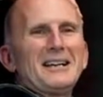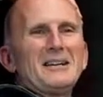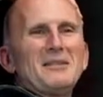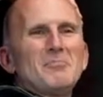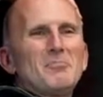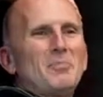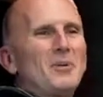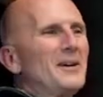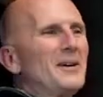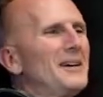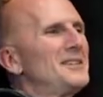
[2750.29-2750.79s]

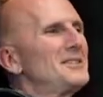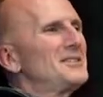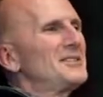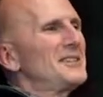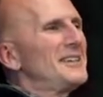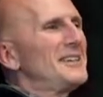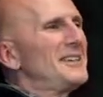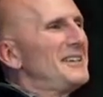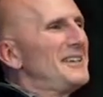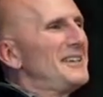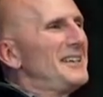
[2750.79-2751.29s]
but uh,
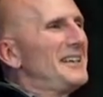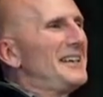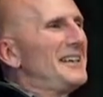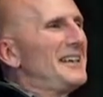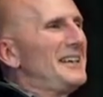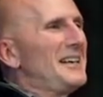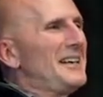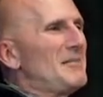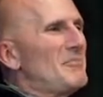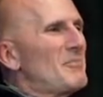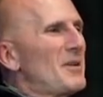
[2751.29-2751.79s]

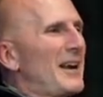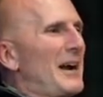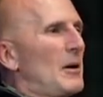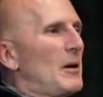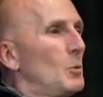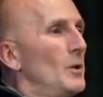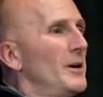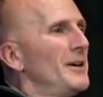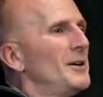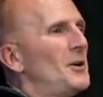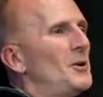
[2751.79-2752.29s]
uh but I
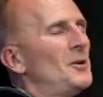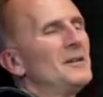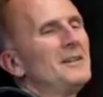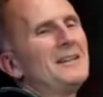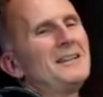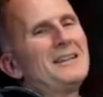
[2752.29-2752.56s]
will